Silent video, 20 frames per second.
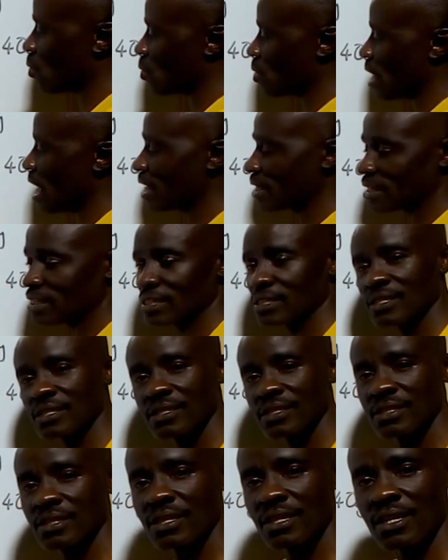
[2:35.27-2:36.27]
So that
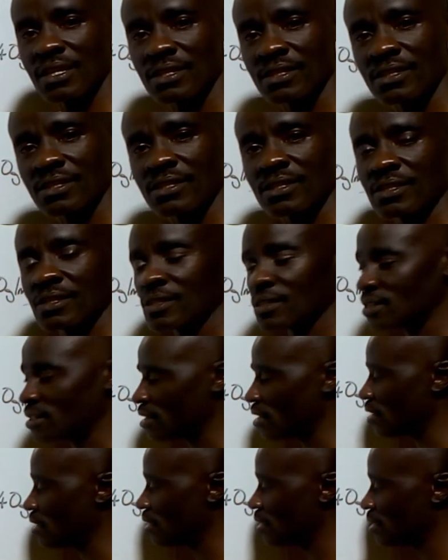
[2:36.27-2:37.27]
is
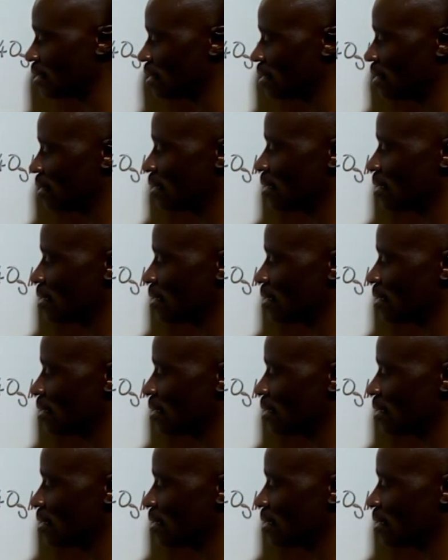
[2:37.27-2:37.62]
C.